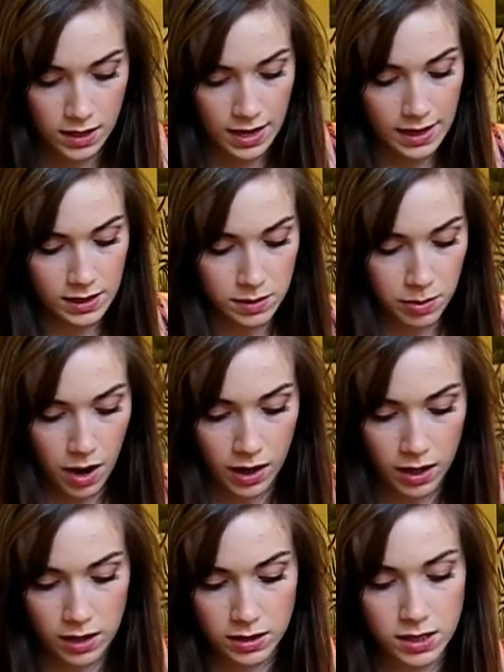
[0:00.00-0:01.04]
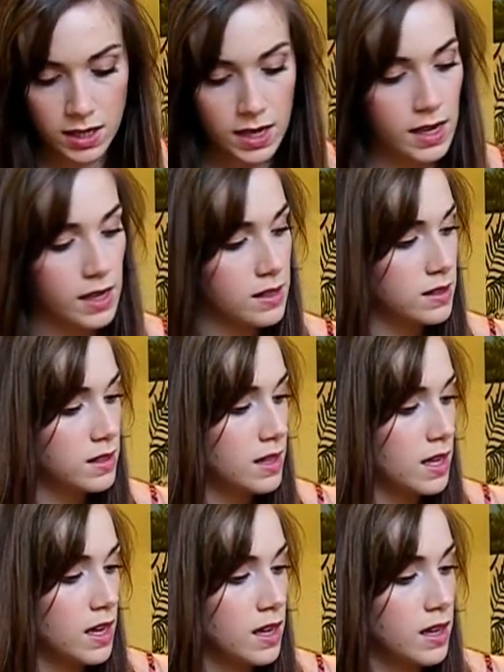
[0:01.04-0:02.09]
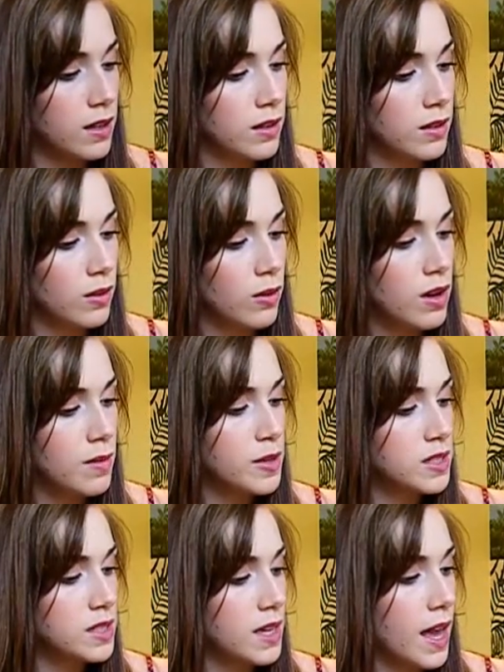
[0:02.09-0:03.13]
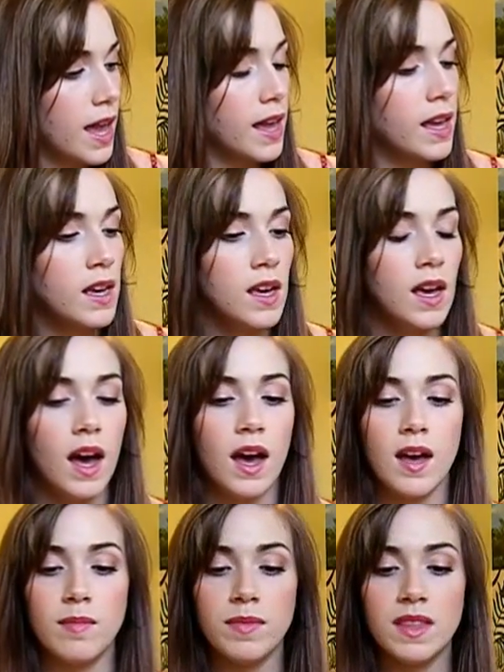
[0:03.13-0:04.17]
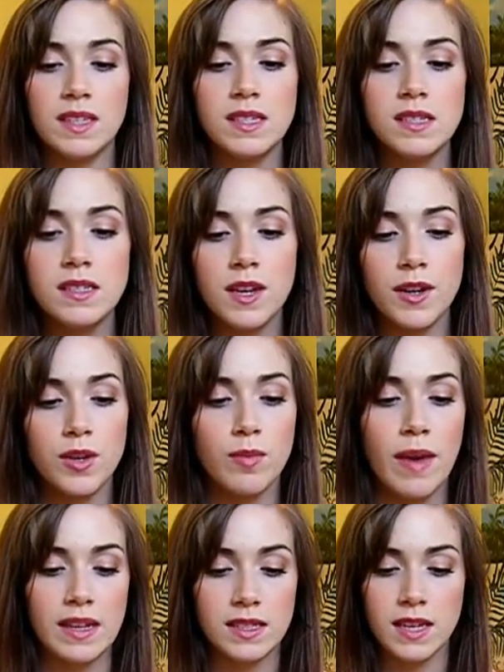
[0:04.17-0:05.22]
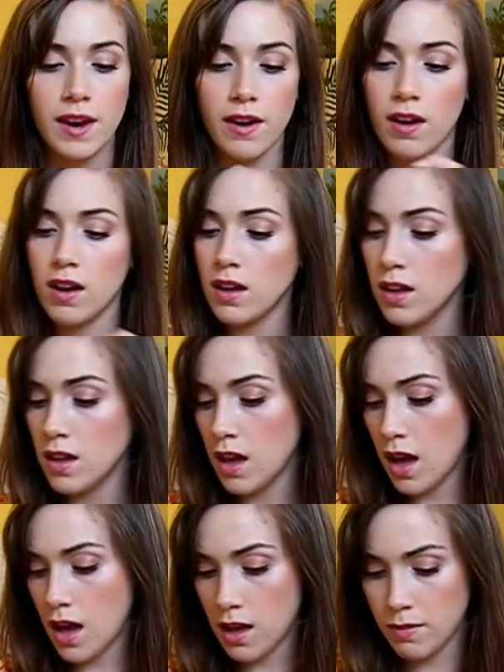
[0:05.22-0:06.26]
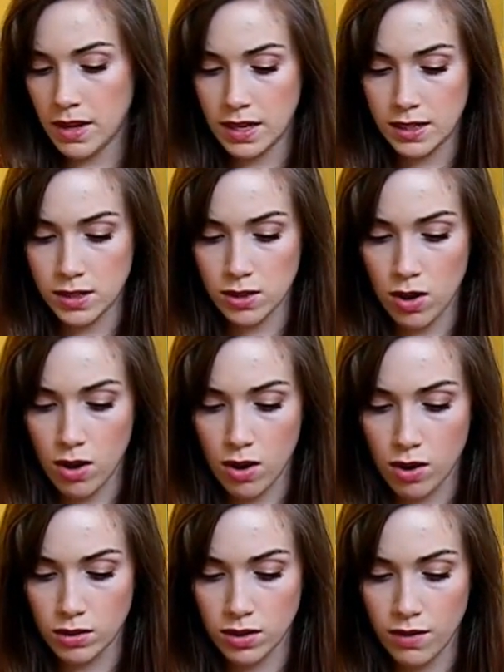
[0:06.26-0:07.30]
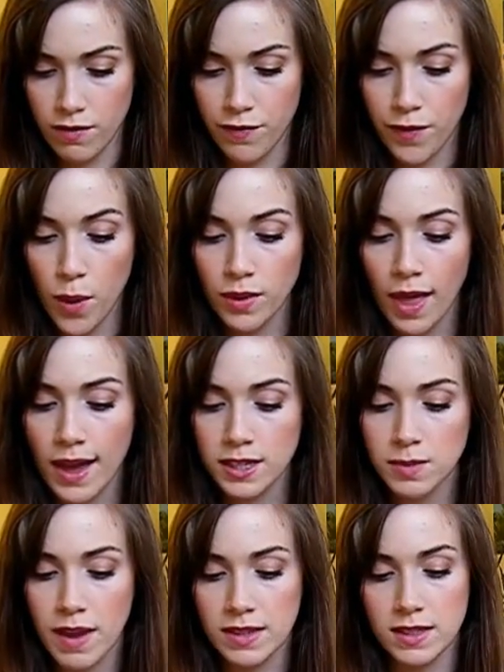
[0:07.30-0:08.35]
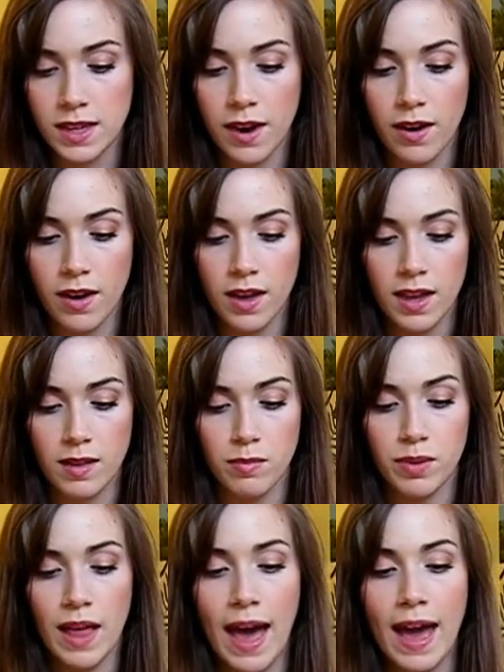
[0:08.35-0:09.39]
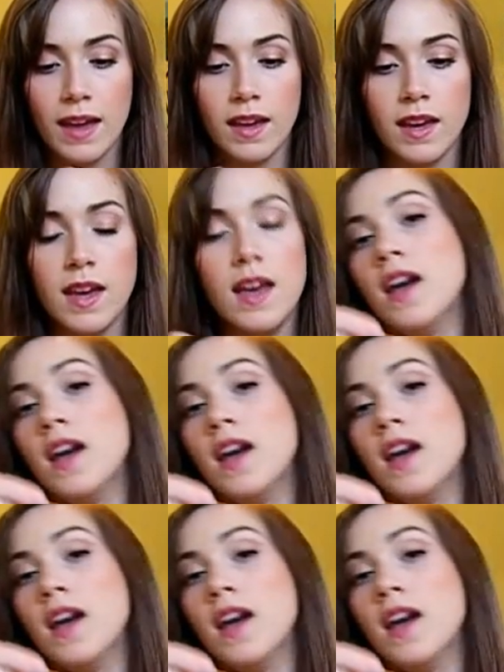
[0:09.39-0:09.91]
Next product is the Laura Mercier. This is their new mascara. It is called Faux Lash Mascara in black.